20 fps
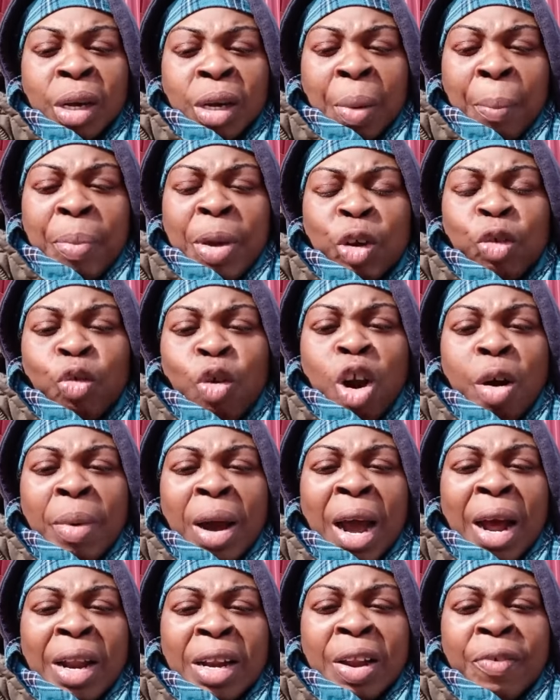The big worm
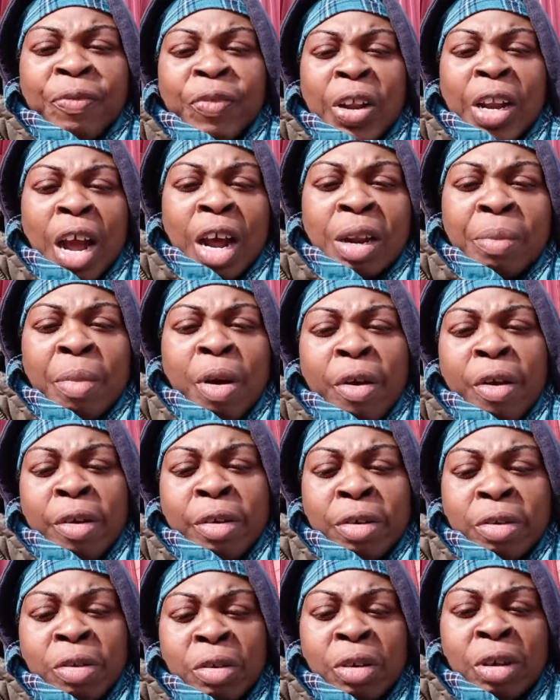on the feather of the
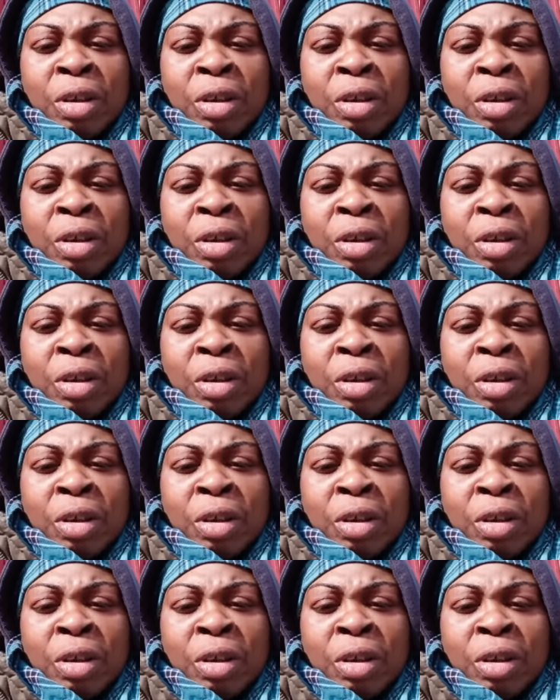bird.